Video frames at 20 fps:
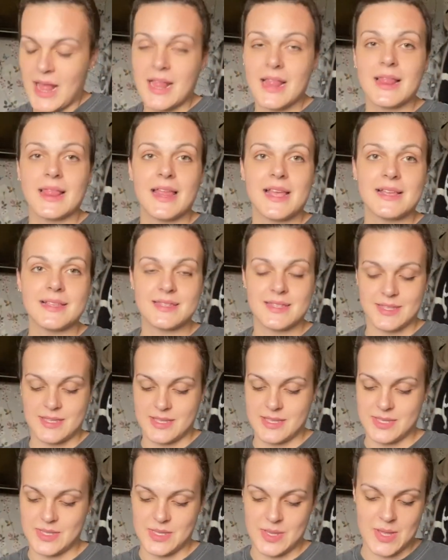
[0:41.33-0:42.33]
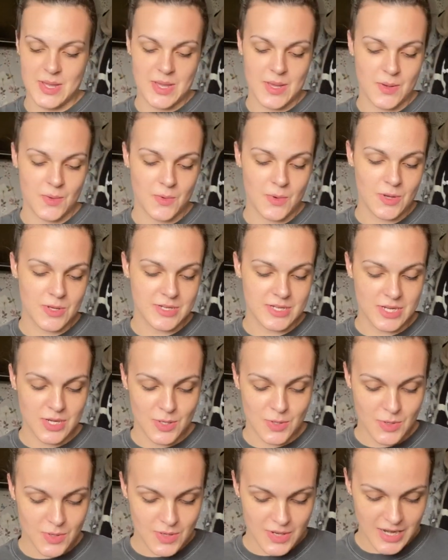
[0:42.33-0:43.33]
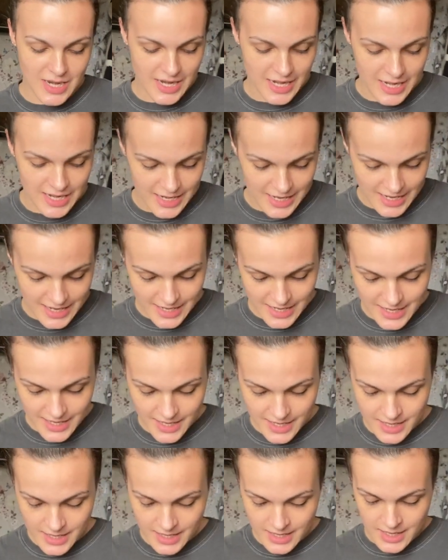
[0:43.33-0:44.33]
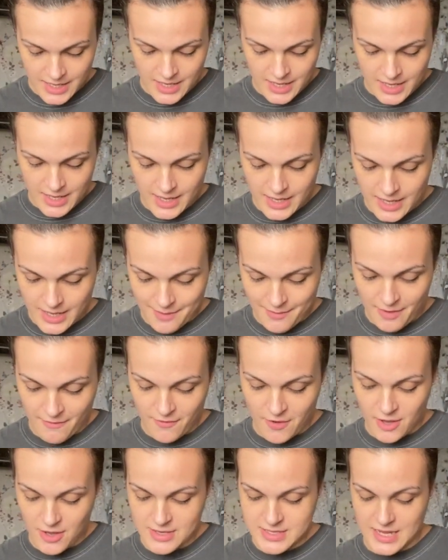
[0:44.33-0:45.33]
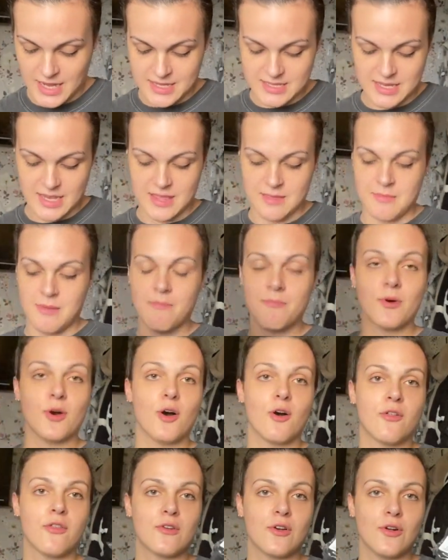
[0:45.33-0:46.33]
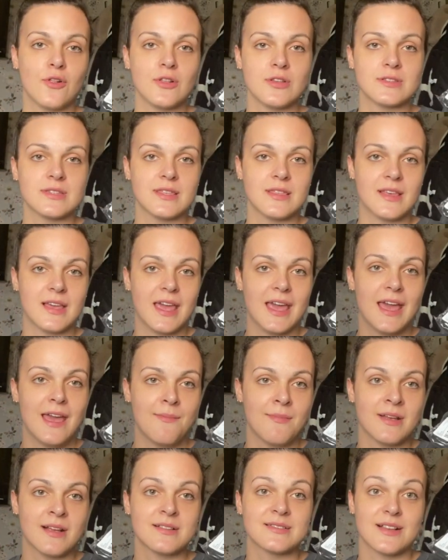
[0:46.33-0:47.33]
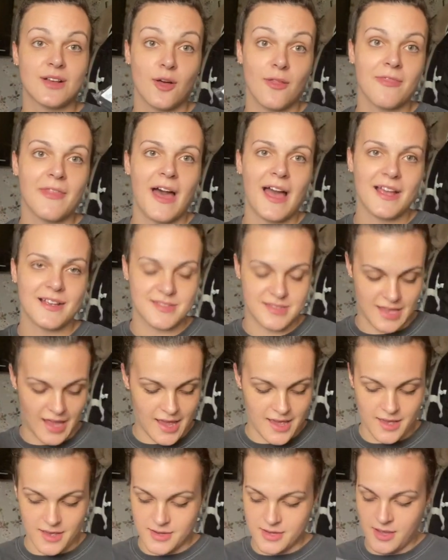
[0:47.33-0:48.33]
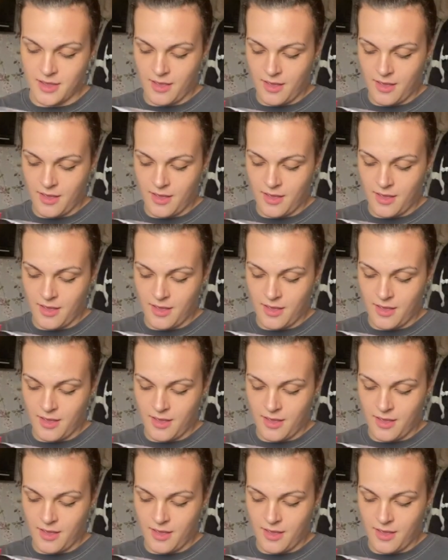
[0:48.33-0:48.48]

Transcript: Let's see what they look like. Of course I had to get them in both colours that they came in because I got that excited.